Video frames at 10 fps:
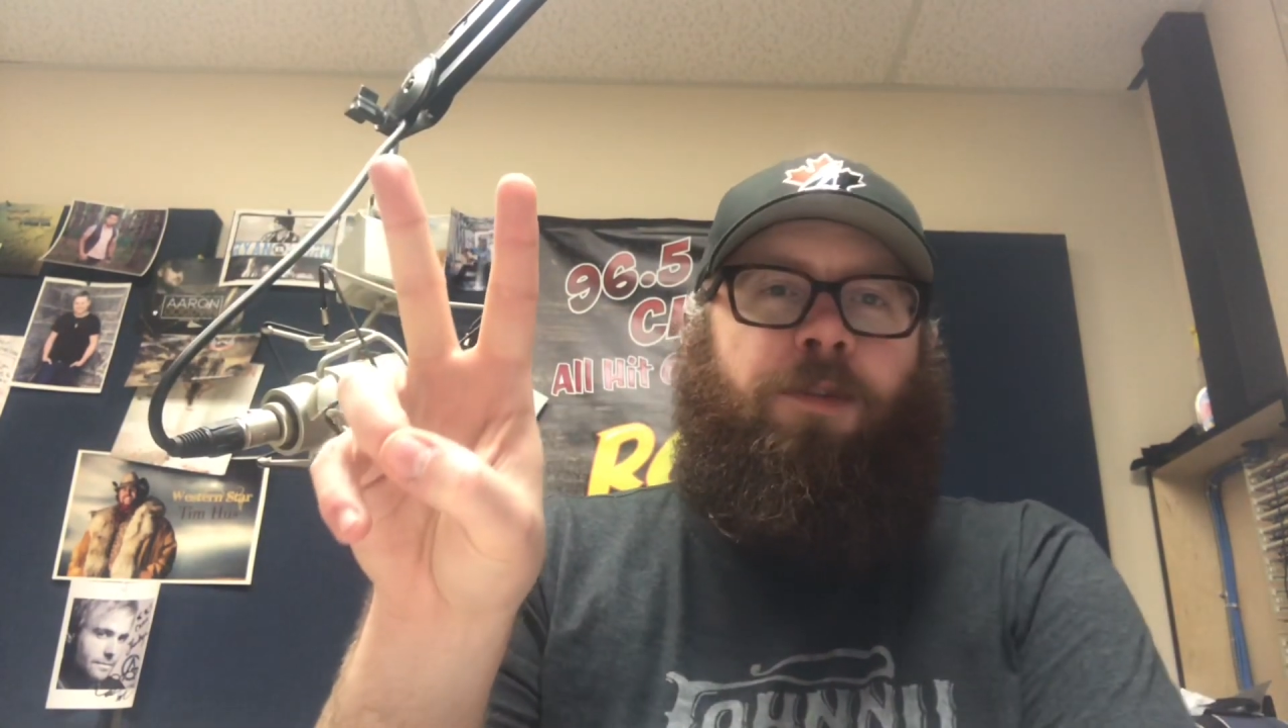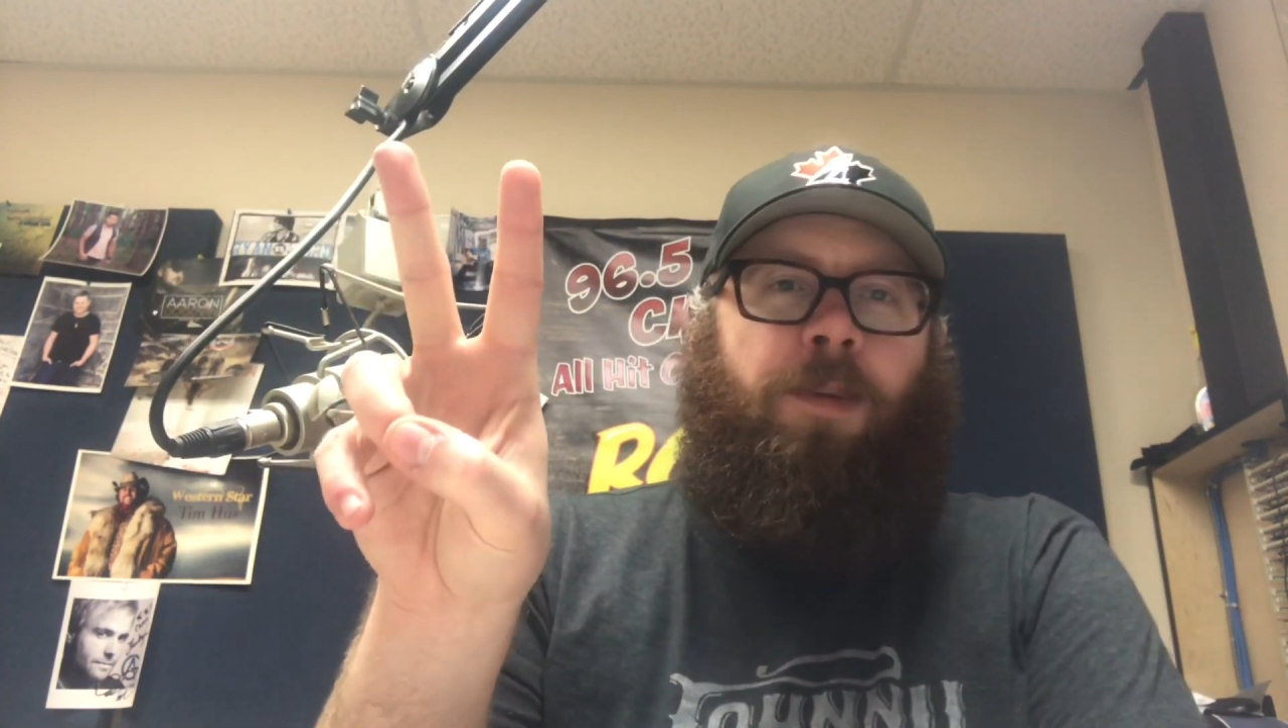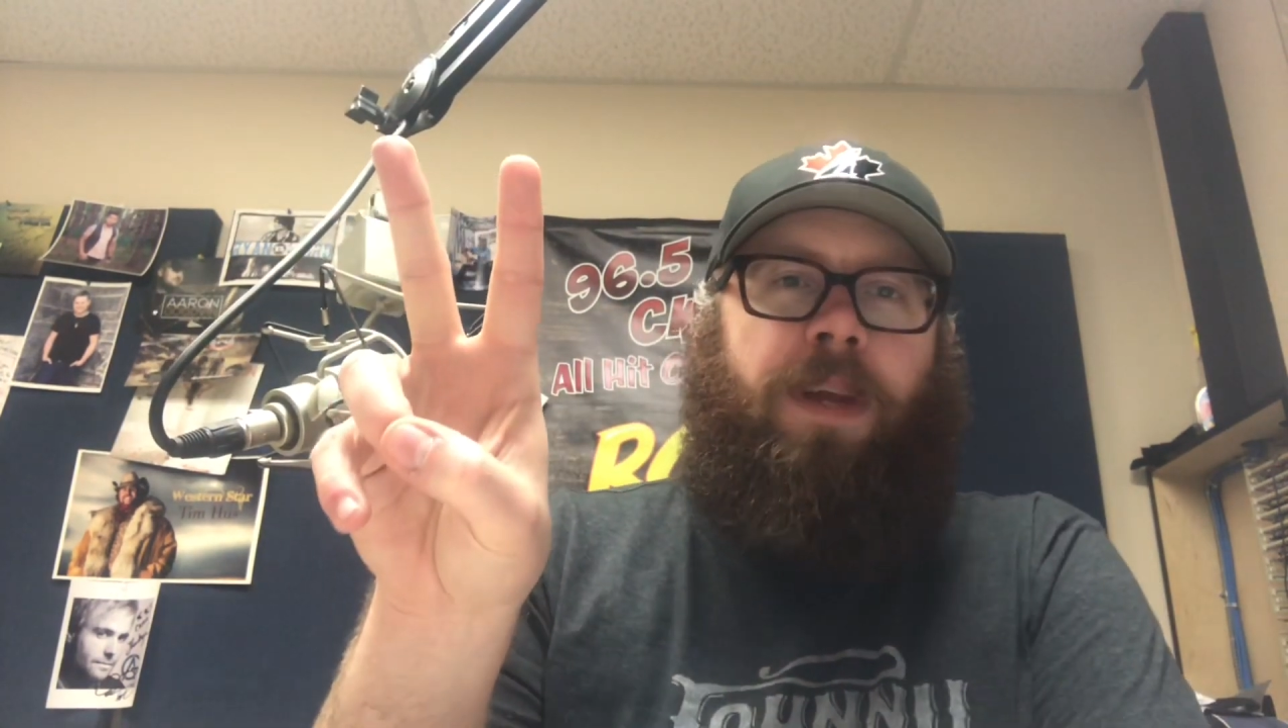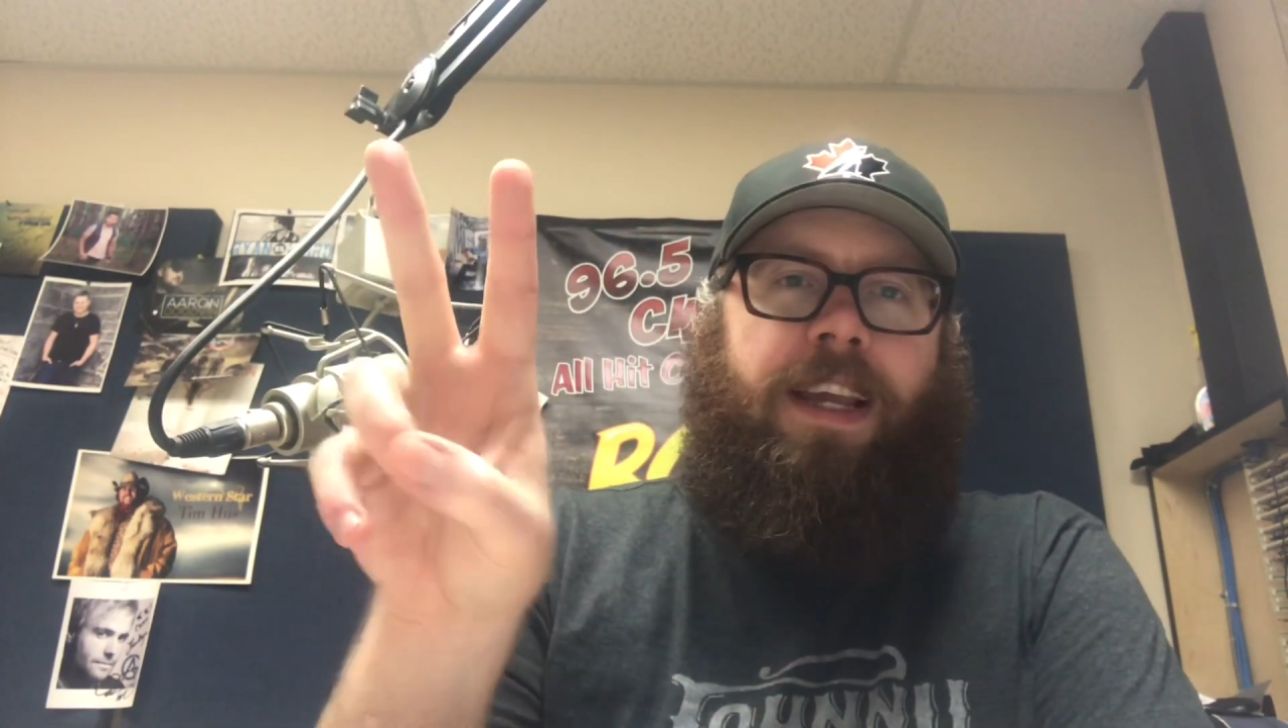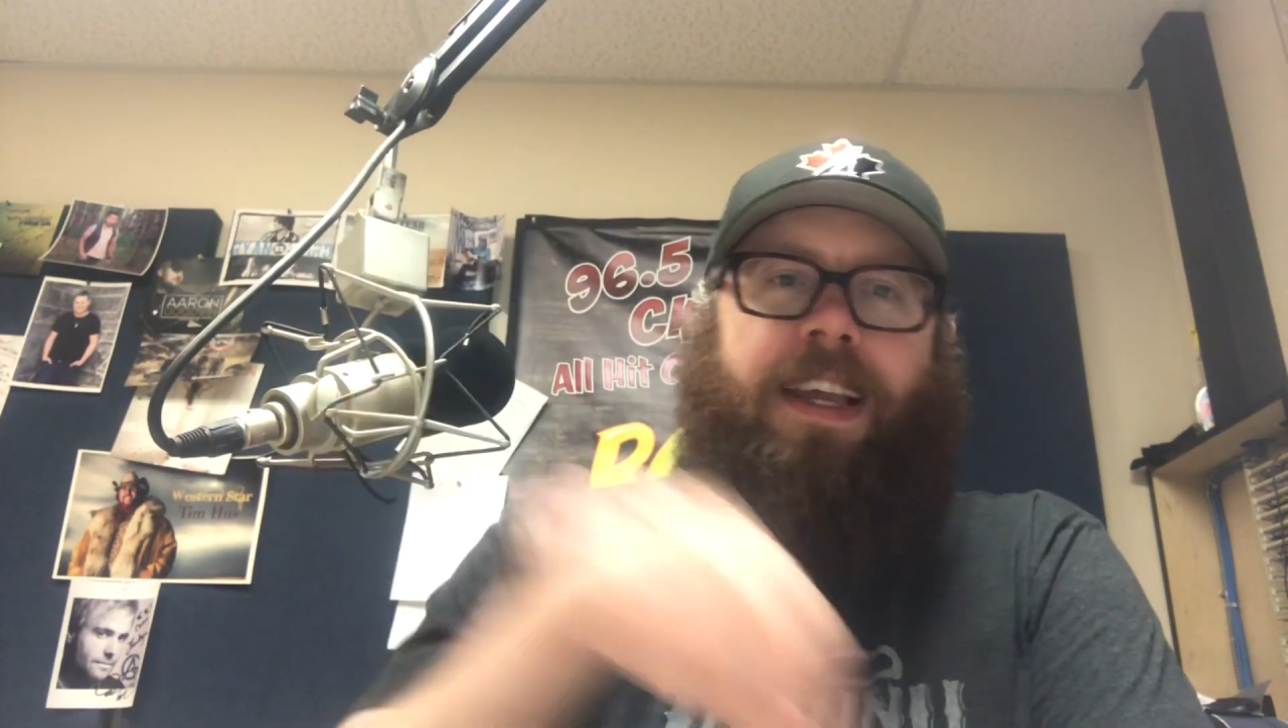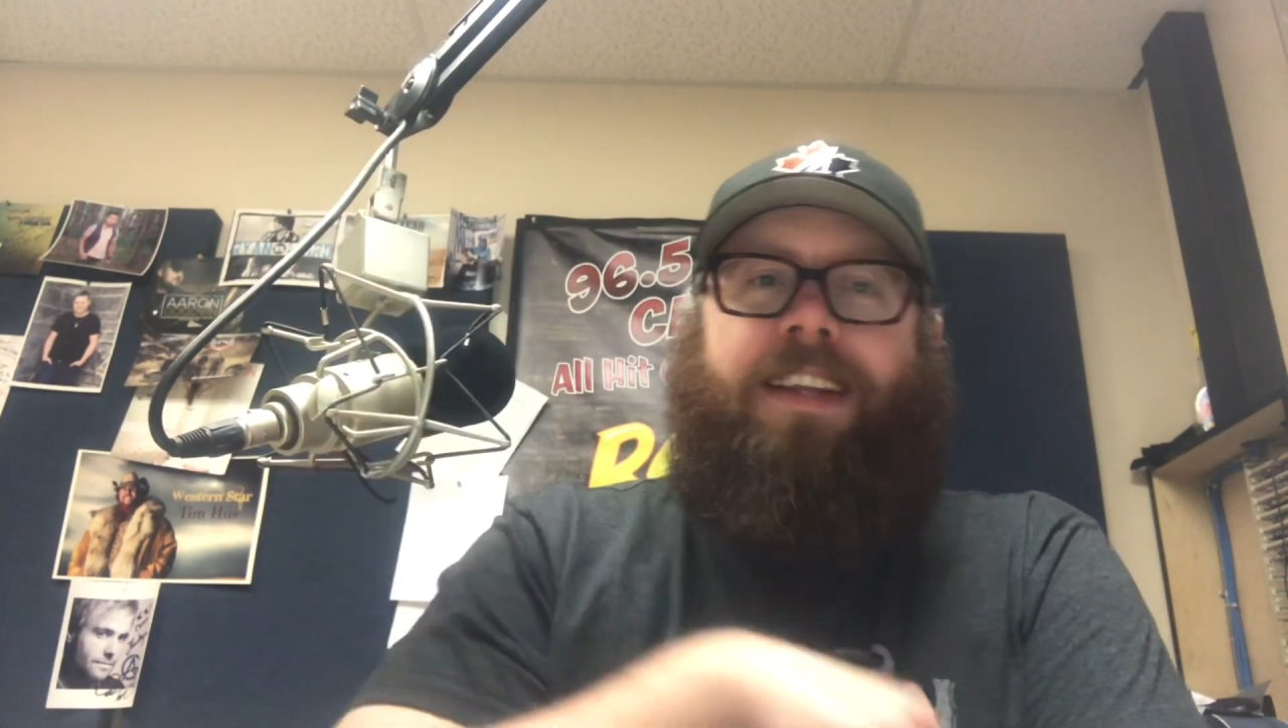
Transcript: for me,